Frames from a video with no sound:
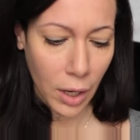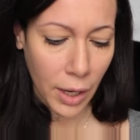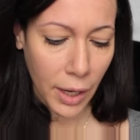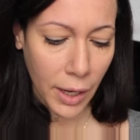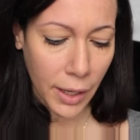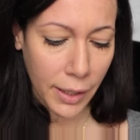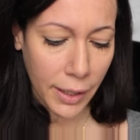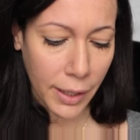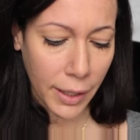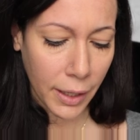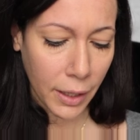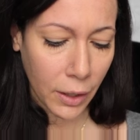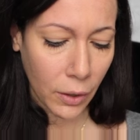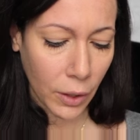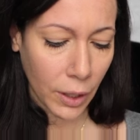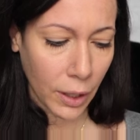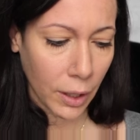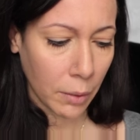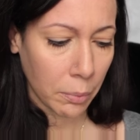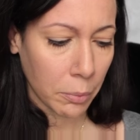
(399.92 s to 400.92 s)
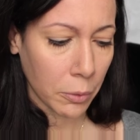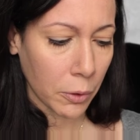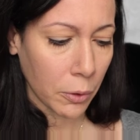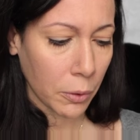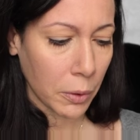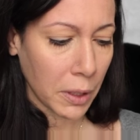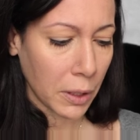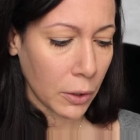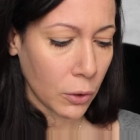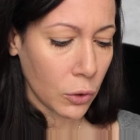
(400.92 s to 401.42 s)
And now I'm
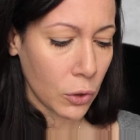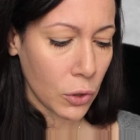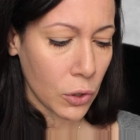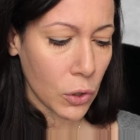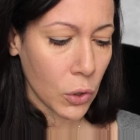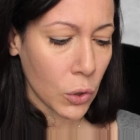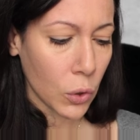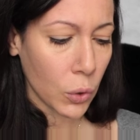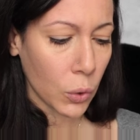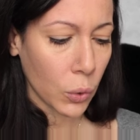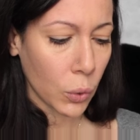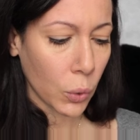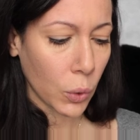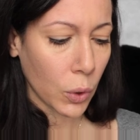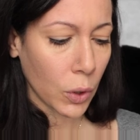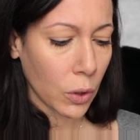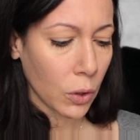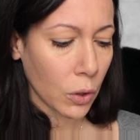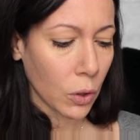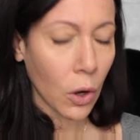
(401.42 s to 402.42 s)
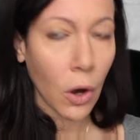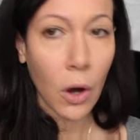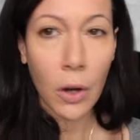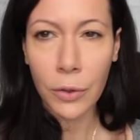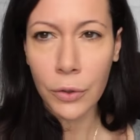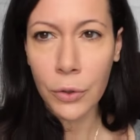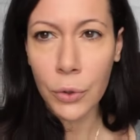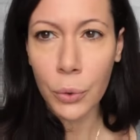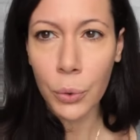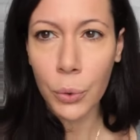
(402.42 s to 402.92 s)
going to
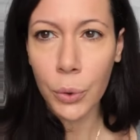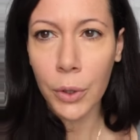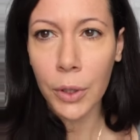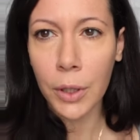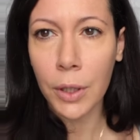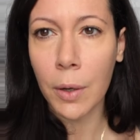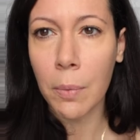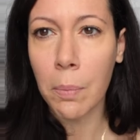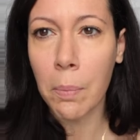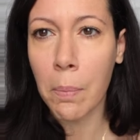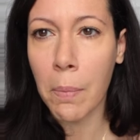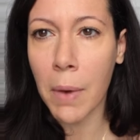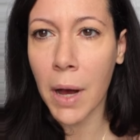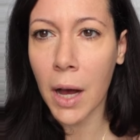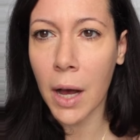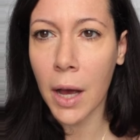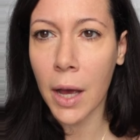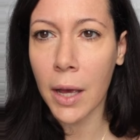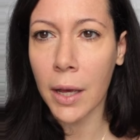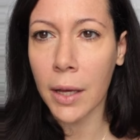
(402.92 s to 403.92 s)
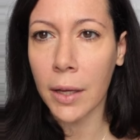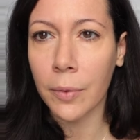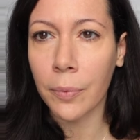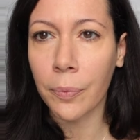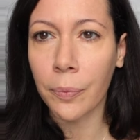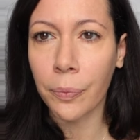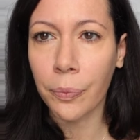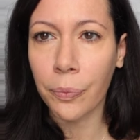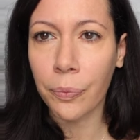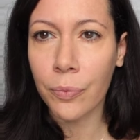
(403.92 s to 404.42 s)
contour my
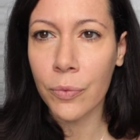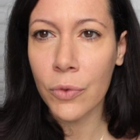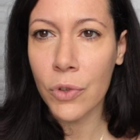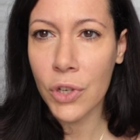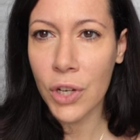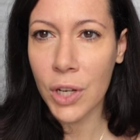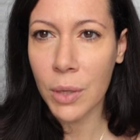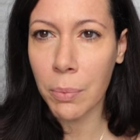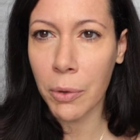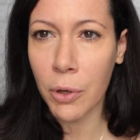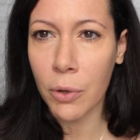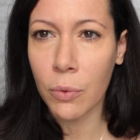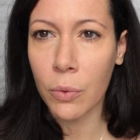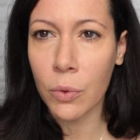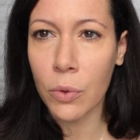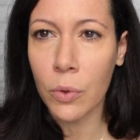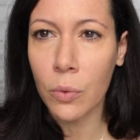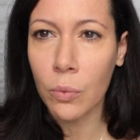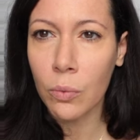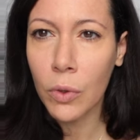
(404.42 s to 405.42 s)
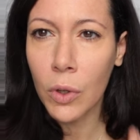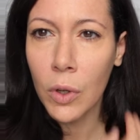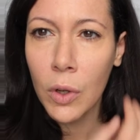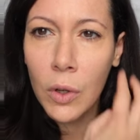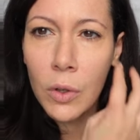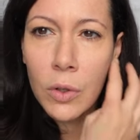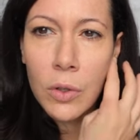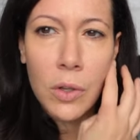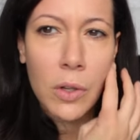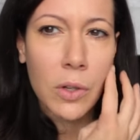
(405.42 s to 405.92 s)
cheekbones.
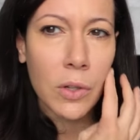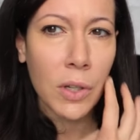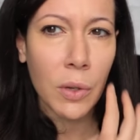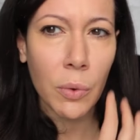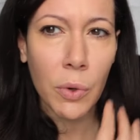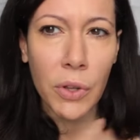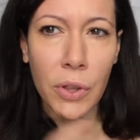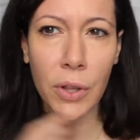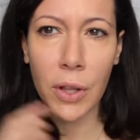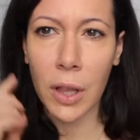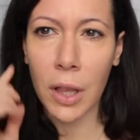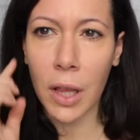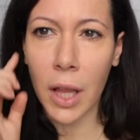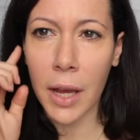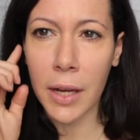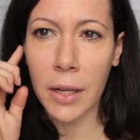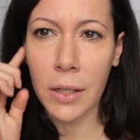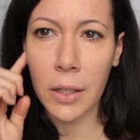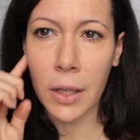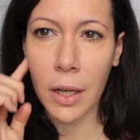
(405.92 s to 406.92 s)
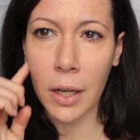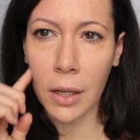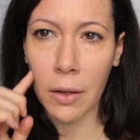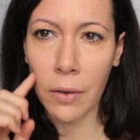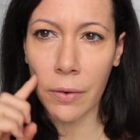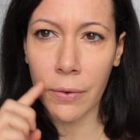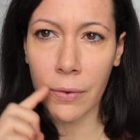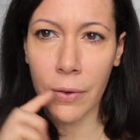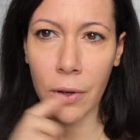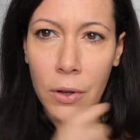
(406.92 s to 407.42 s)
So you see where the light kind
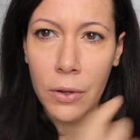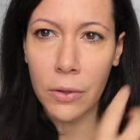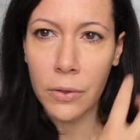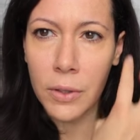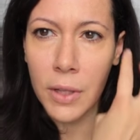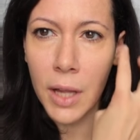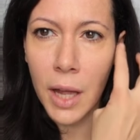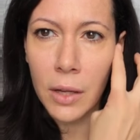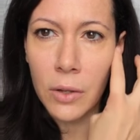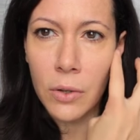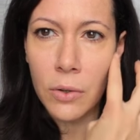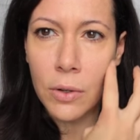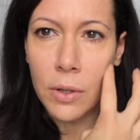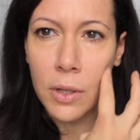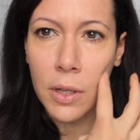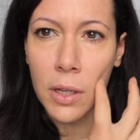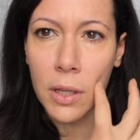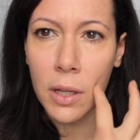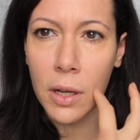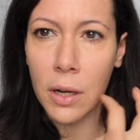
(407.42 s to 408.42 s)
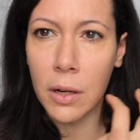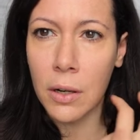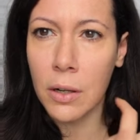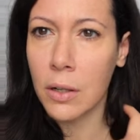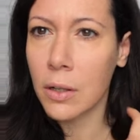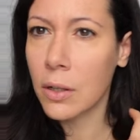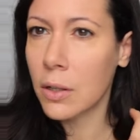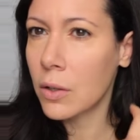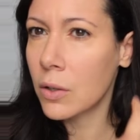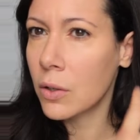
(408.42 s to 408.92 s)
of falls naturally there?
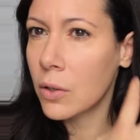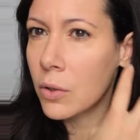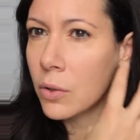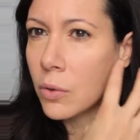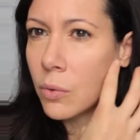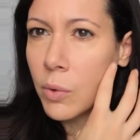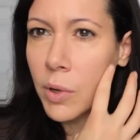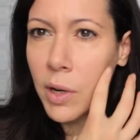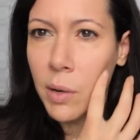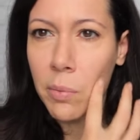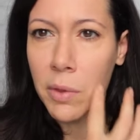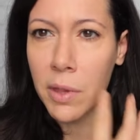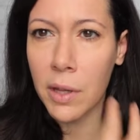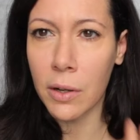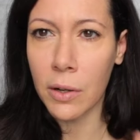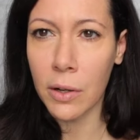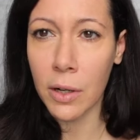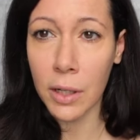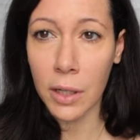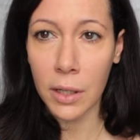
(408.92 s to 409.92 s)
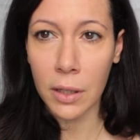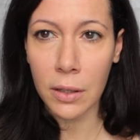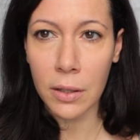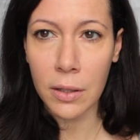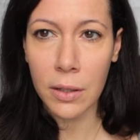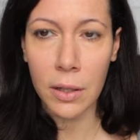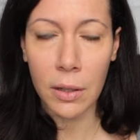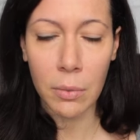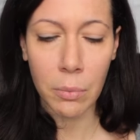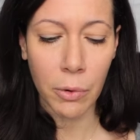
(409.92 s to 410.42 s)
When I'm thinner, I can
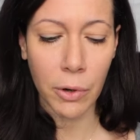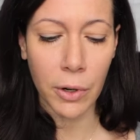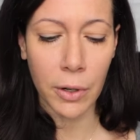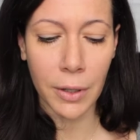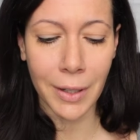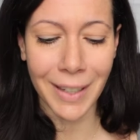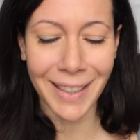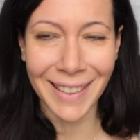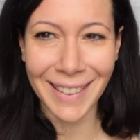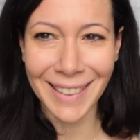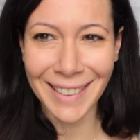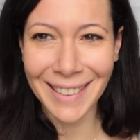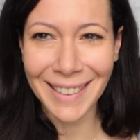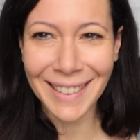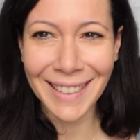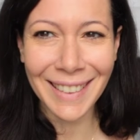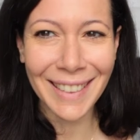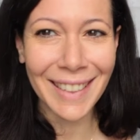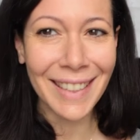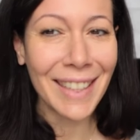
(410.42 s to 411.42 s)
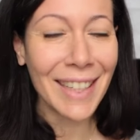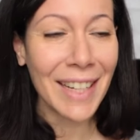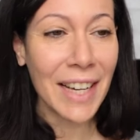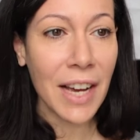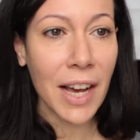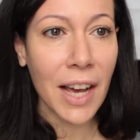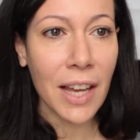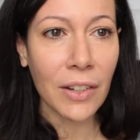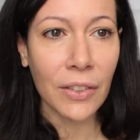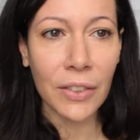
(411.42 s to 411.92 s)
see it more.
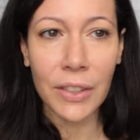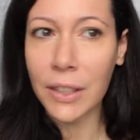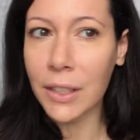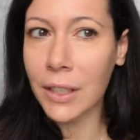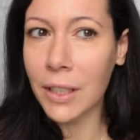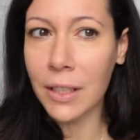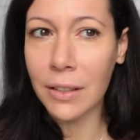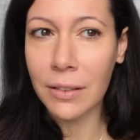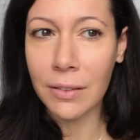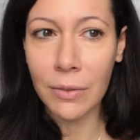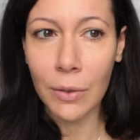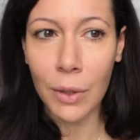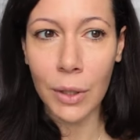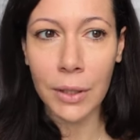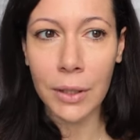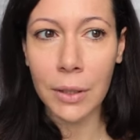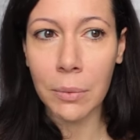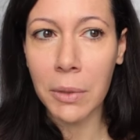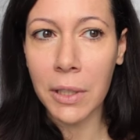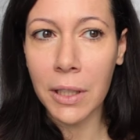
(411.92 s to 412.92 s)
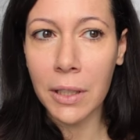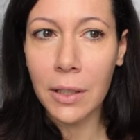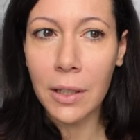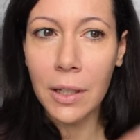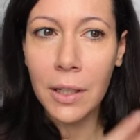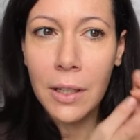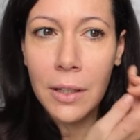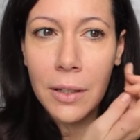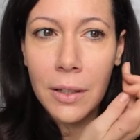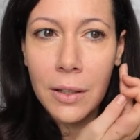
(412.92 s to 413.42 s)
I don't really want to be
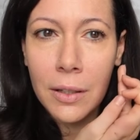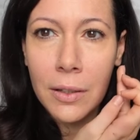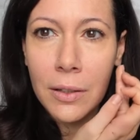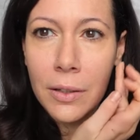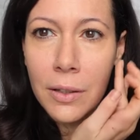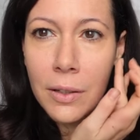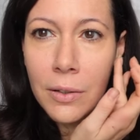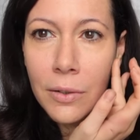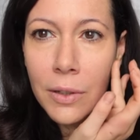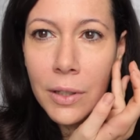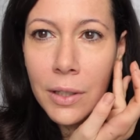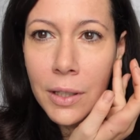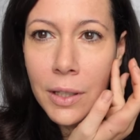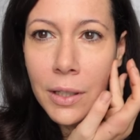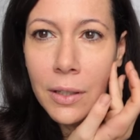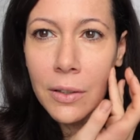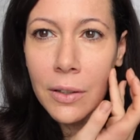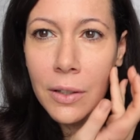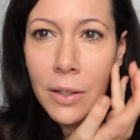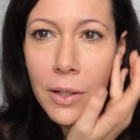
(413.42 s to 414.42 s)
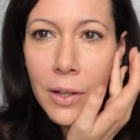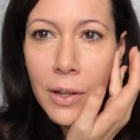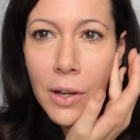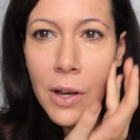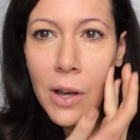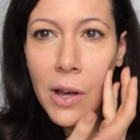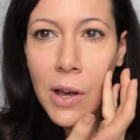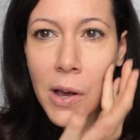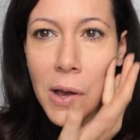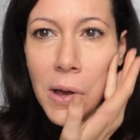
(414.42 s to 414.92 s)
any thinner though right now.
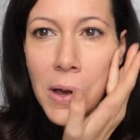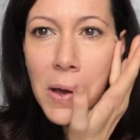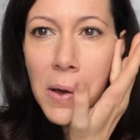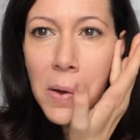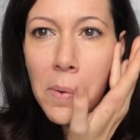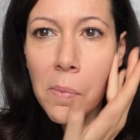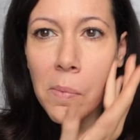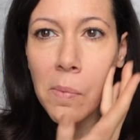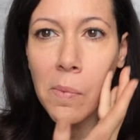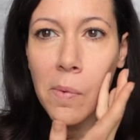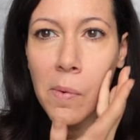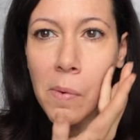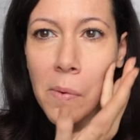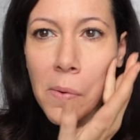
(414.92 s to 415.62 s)
And